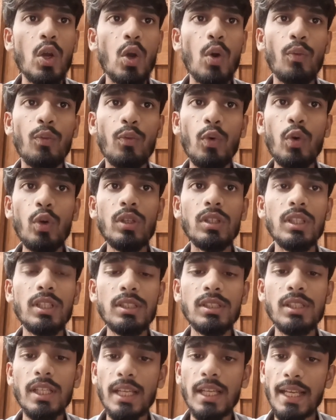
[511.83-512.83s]
Fourth
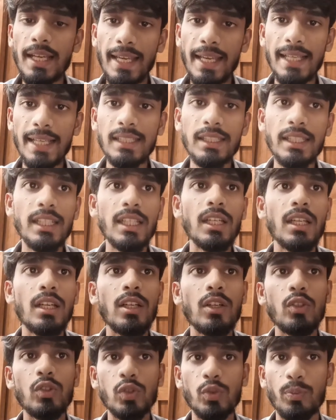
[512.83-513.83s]
is
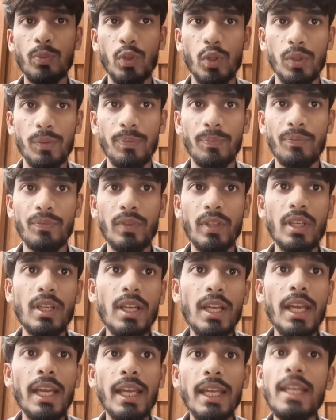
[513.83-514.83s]
asynchronous mode.
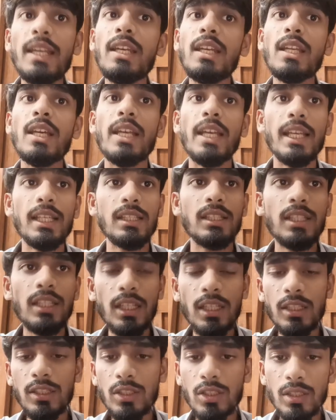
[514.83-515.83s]
In
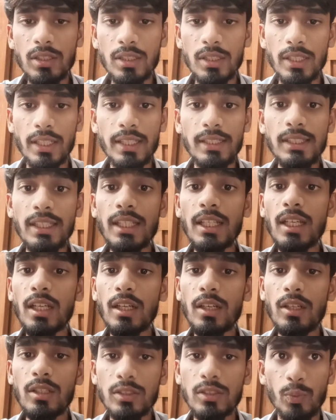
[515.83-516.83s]

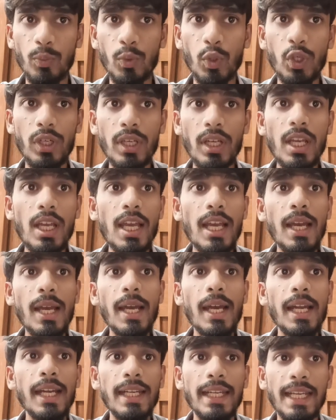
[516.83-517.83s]
asynchronous mode,
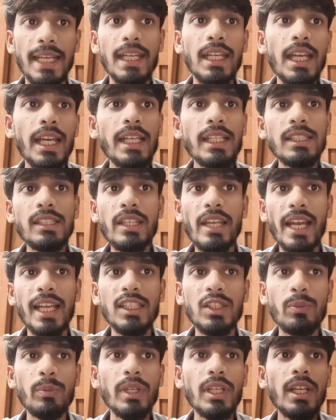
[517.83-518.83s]
data is
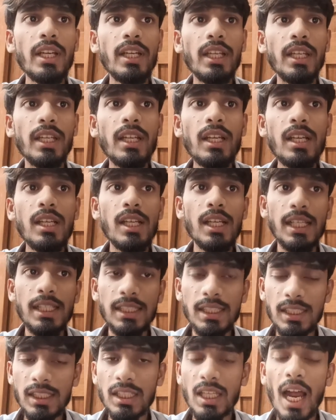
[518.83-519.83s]
transmitted in a
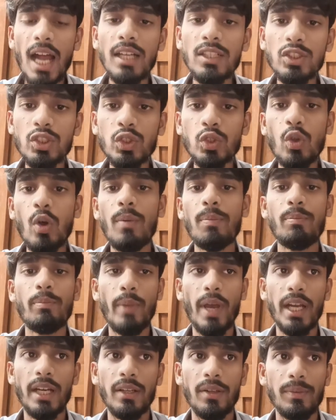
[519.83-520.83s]
start-stop
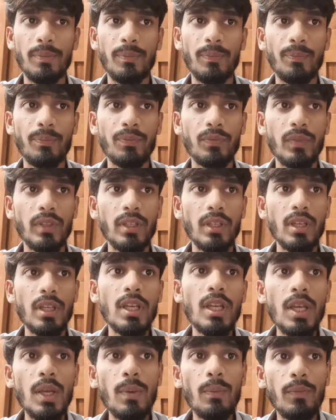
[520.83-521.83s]
manner,
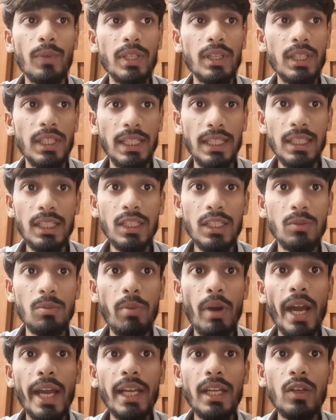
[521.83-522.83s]
with each
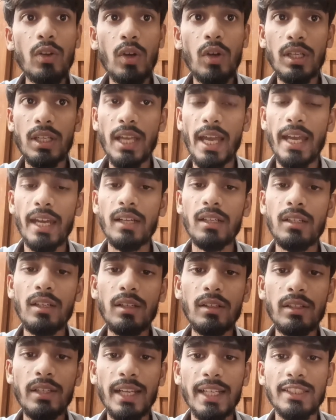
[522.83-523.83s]
byte or character
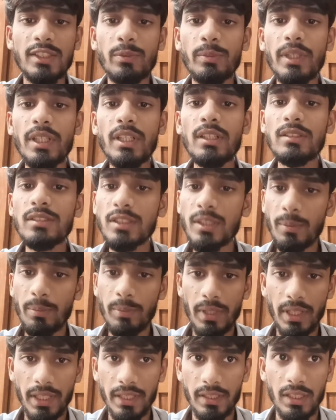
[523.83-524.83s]
transmitted
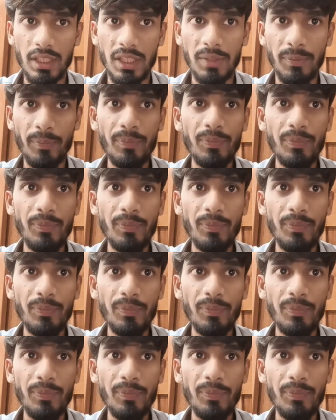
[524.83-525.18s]
separately.